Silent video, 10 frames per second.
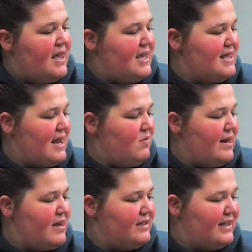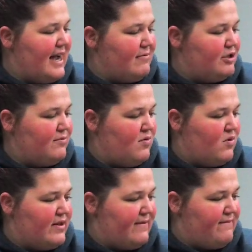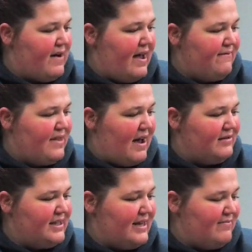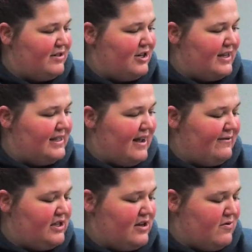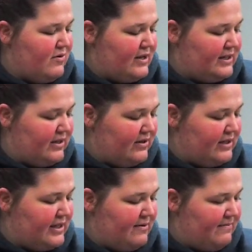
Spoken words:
He then went on to capture more than 5,000 images of snow crystals.